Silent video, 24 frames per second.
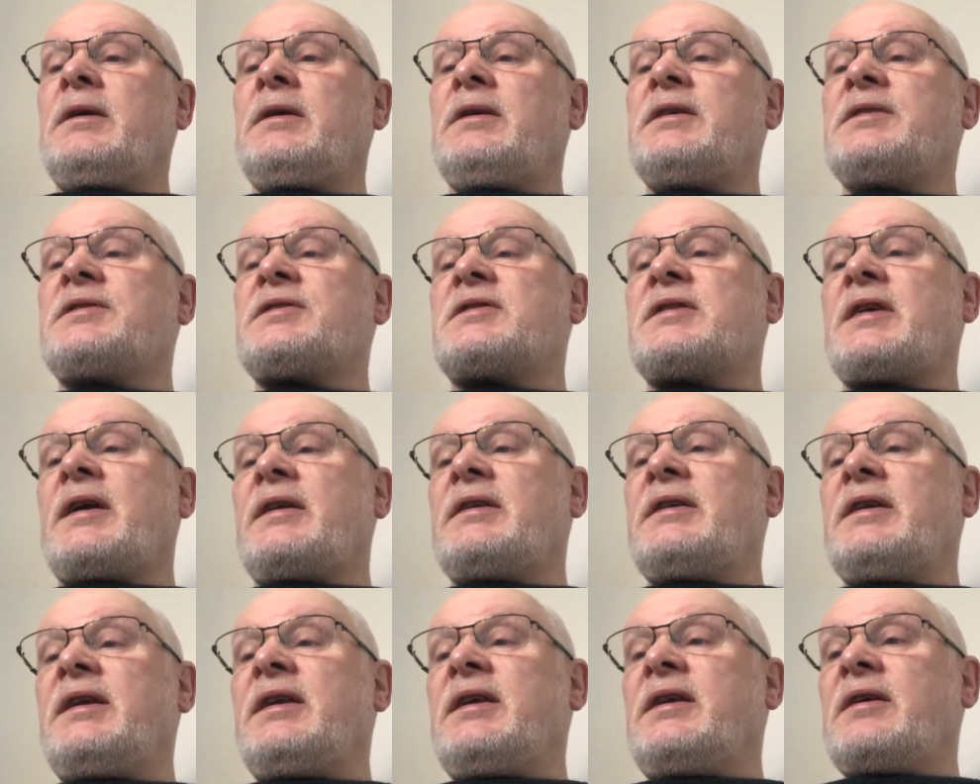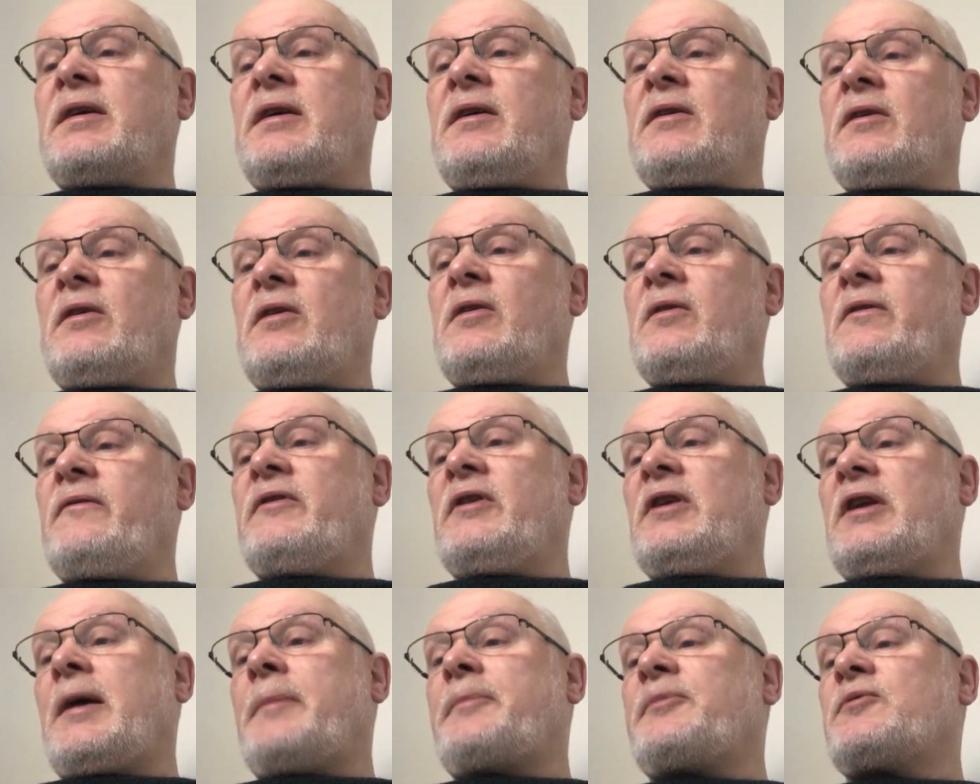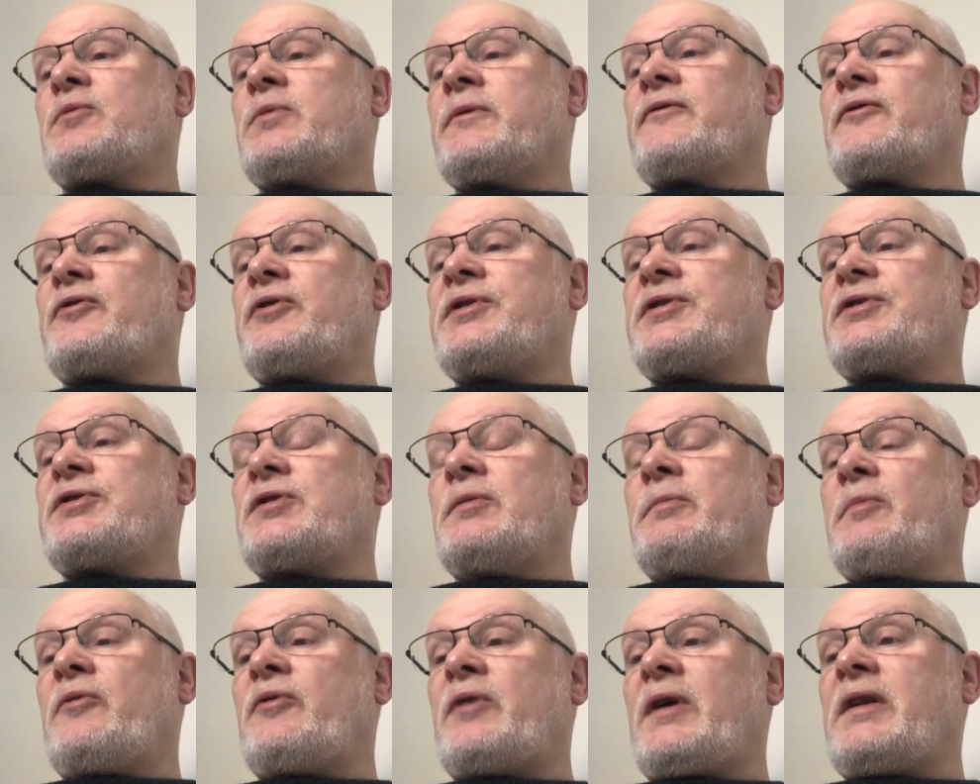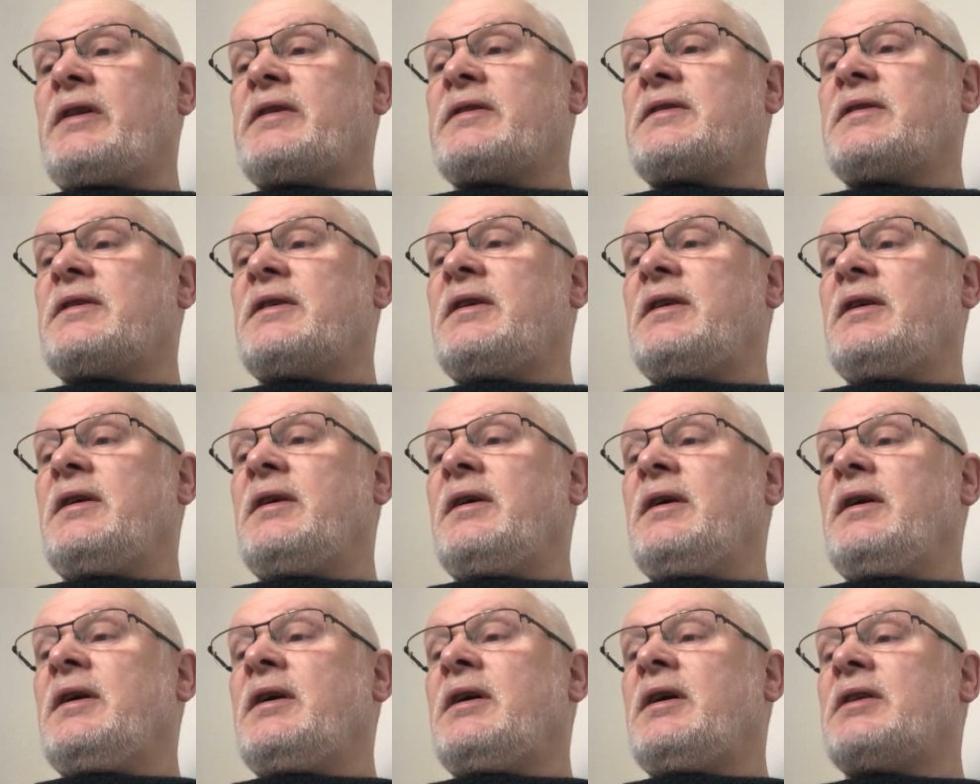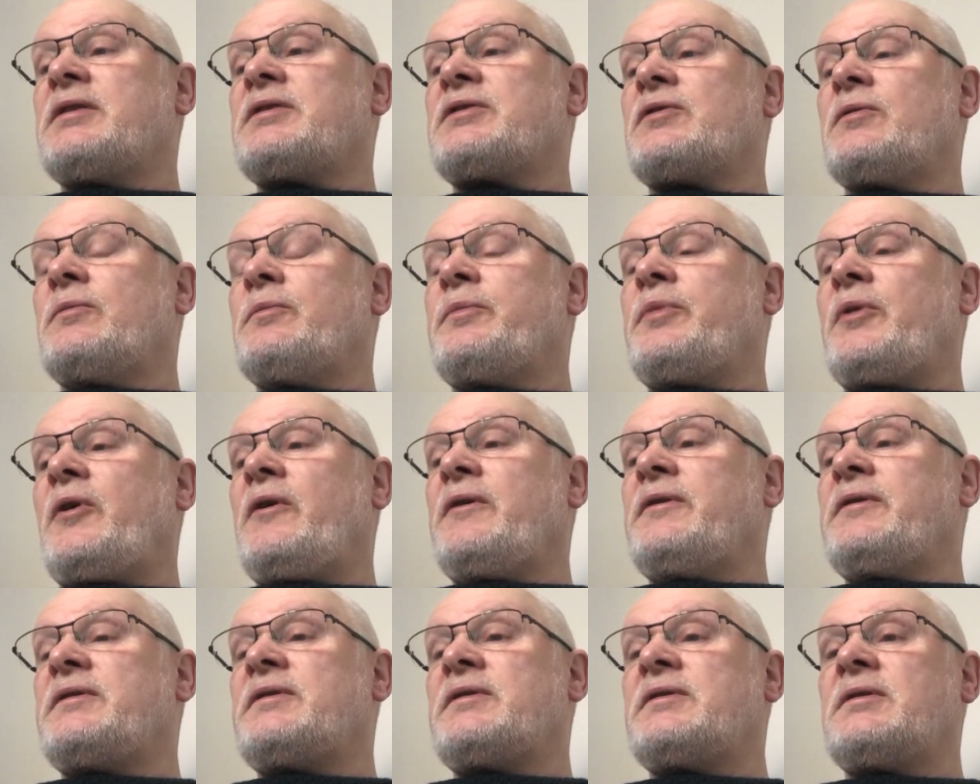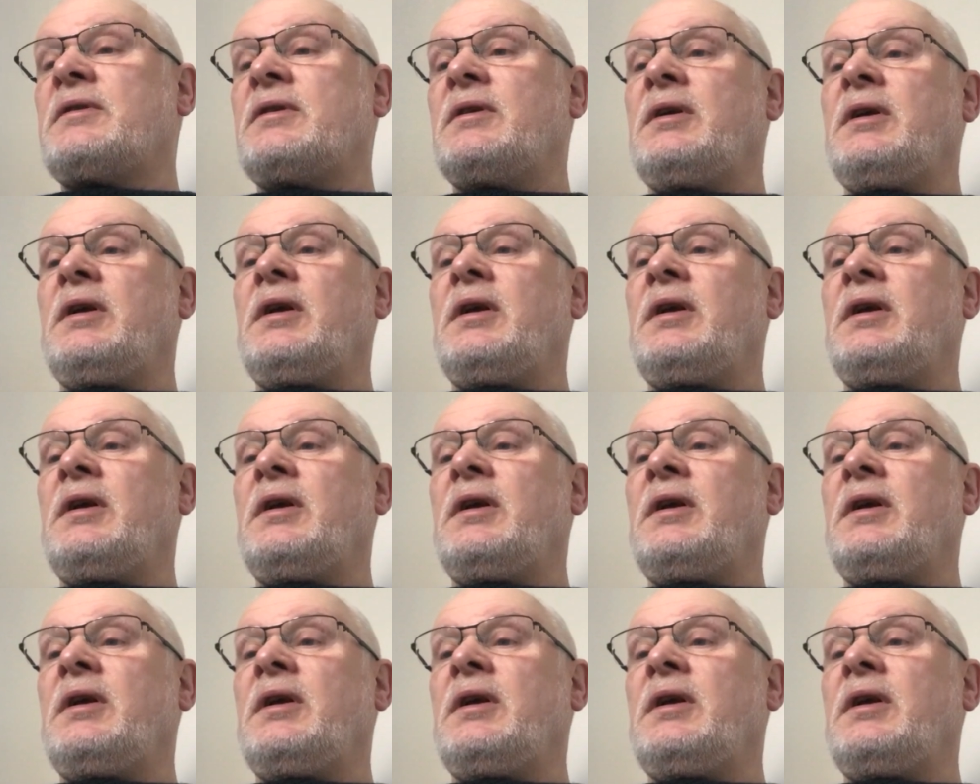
Its technique overlaps with Christian morality at some points,